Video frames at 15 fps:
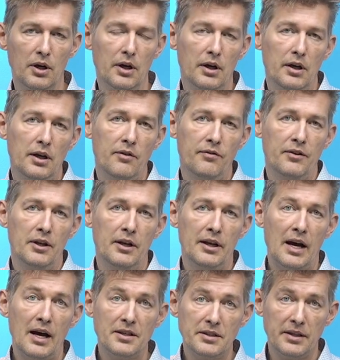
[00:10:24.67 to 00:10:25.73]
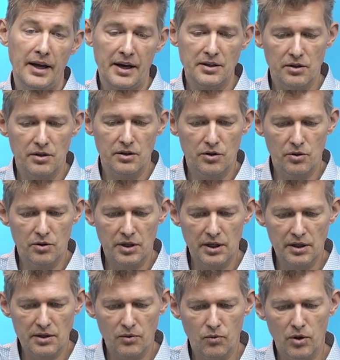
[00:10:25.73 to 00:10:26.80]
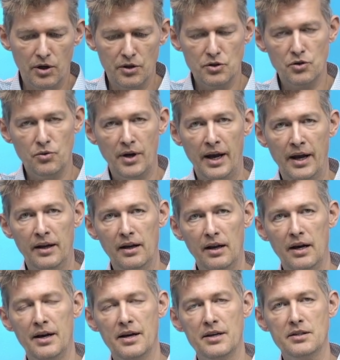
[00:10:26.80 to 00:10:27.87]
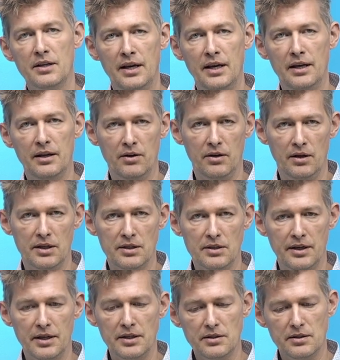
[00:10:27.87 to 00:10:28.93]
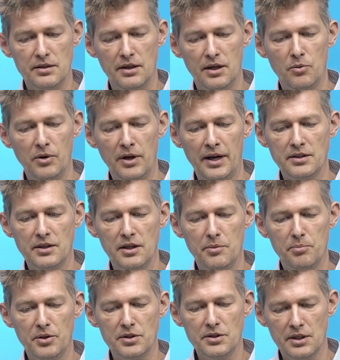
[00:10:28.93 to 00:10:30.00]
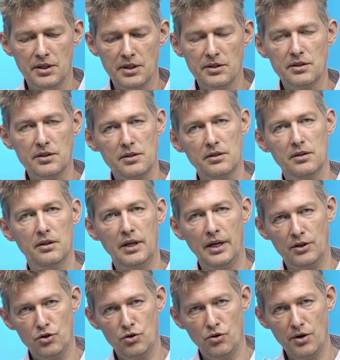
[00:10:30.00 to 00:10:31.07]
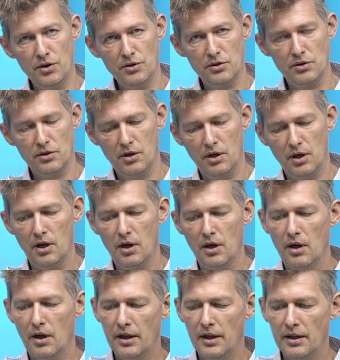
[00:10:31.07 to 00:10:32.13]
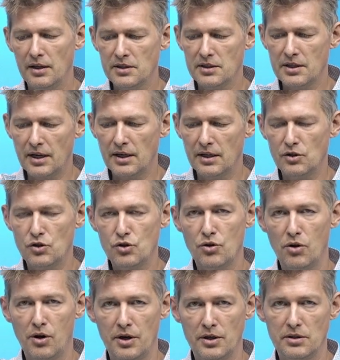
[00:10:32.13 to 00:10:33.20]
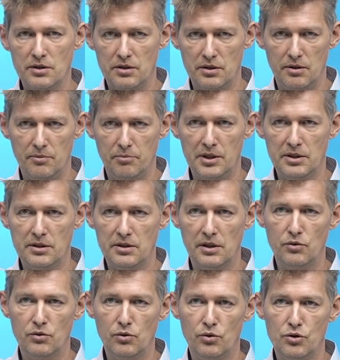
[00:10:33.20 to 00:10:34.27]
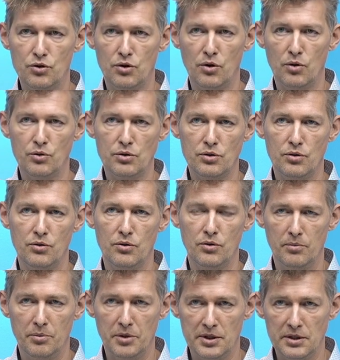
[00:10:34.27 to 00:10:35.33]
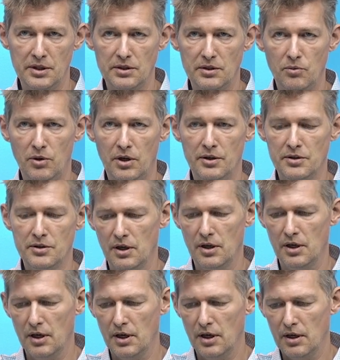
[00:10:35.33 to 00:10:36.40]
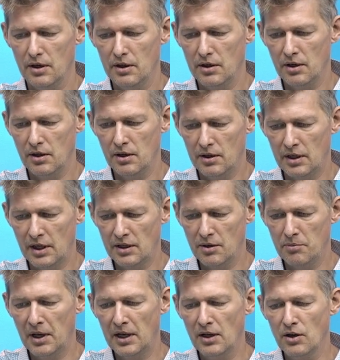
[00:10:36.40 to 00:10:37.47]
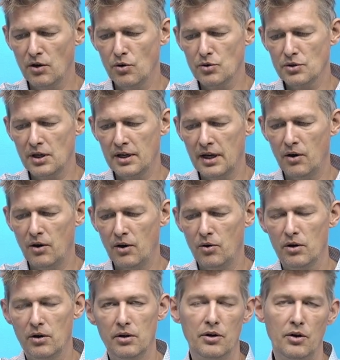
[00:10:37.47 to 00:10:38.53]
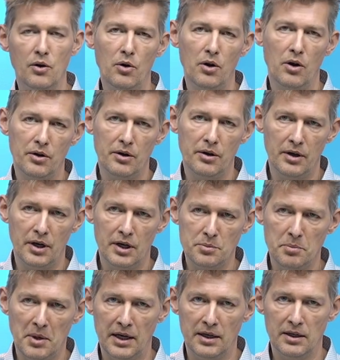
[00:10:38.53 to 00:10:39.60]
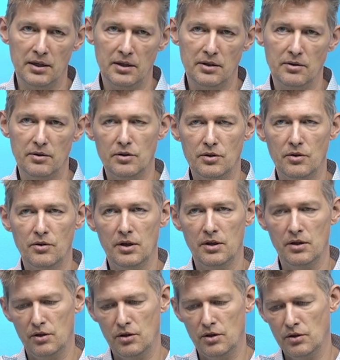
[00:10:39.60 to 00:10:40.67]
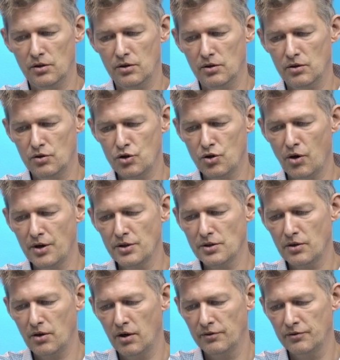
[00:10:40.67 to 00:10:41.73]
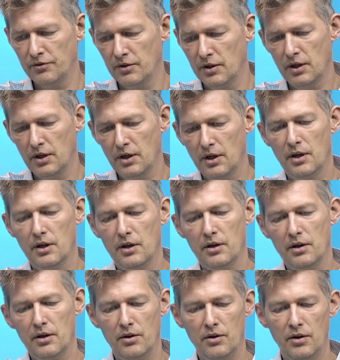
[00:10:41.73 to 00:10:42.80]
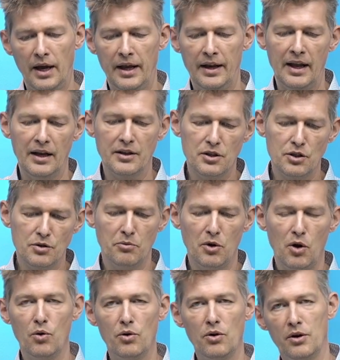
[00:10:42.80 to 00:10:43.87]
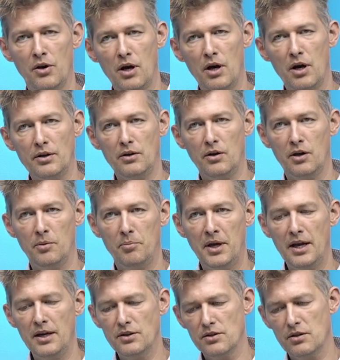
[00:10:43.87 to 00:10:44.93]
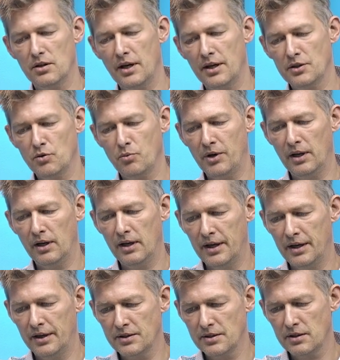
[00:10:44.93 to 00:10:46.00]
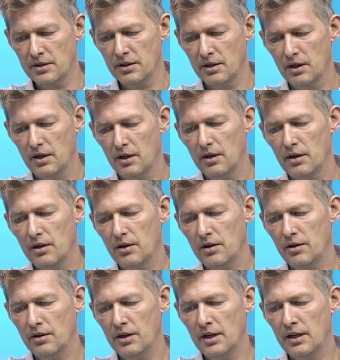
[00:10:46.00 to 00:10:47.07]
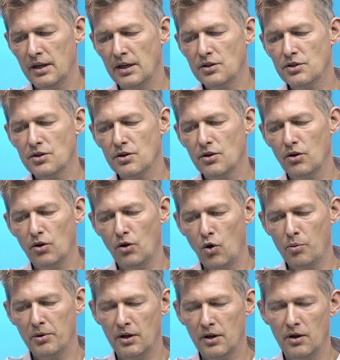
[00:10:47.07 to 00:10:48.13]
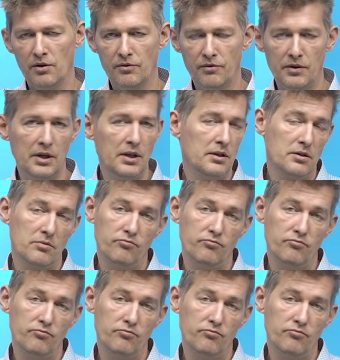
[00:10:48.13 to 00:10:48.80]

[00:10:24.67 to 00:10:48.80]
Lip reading: if the last action you did was to analyze data on this list, it will actually persist that choice. And the second choice Business Central chose to persist was that the menus are now no longer expanded. So the choice of analysis mode or not on a page, as well as the initial opening of these,